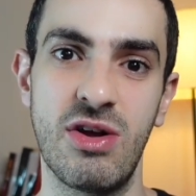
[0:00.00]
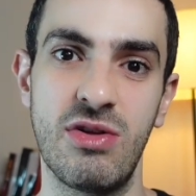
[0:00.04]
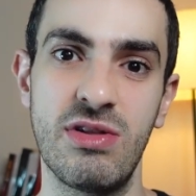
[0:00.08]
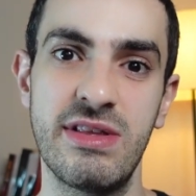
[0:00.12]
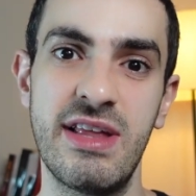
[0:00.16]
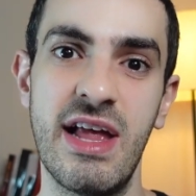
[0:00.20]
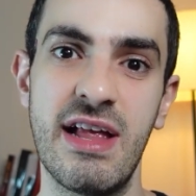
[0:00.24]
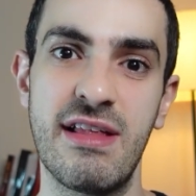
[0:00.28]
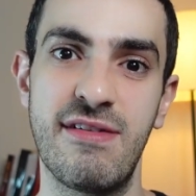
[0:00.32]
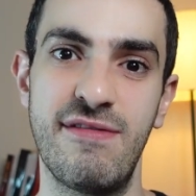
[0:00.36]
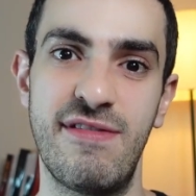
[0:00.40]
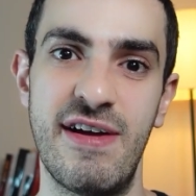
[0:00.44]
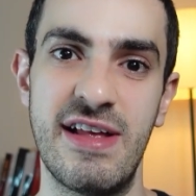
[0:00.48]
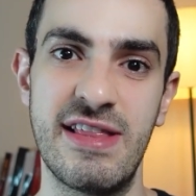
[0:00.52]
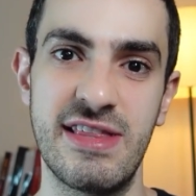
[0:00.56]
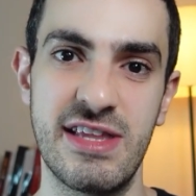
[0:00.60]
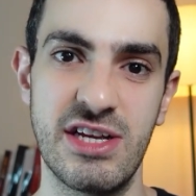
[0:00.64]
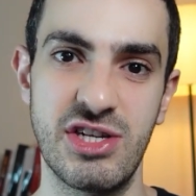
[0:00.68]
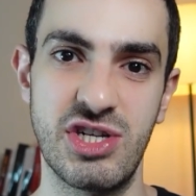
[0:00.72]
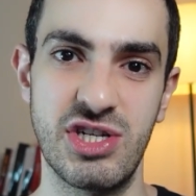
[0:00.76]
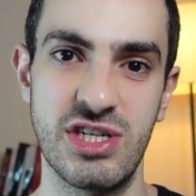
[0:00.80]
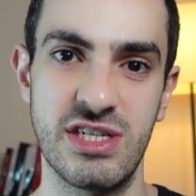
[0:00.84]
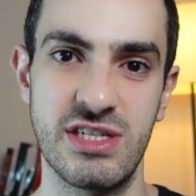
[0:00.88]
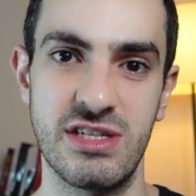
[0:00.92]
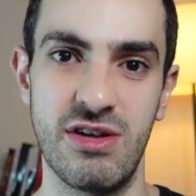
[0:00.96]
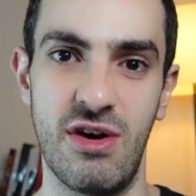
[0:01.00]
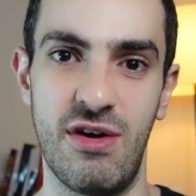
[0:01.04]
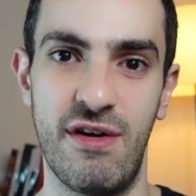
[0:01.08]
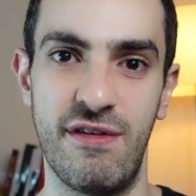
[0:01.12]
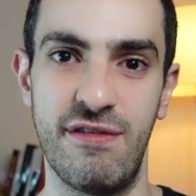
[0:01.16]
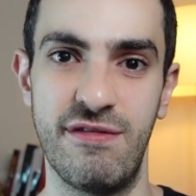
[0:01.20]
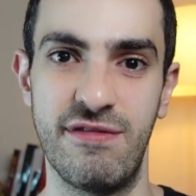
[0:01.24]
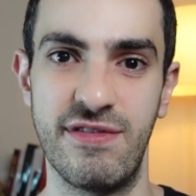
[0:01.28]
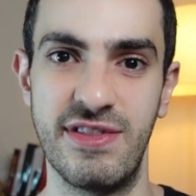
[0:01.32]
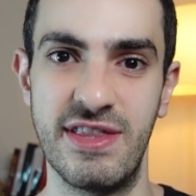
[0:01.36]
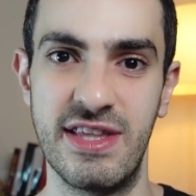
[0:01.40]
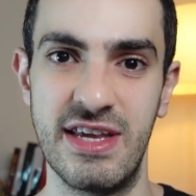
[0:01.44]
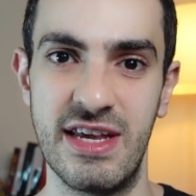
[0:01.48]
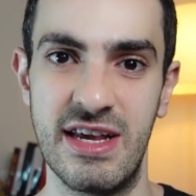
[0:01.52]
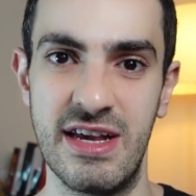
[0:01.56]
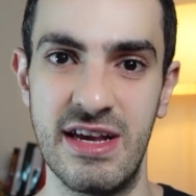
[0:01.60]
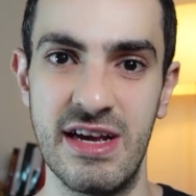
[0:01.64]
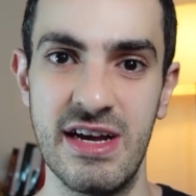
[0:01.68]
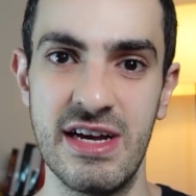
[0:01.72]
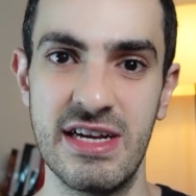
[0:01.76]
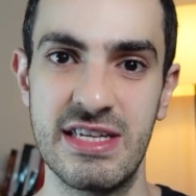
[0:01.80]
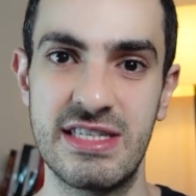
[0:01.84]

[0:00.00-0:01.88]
all the advantages of the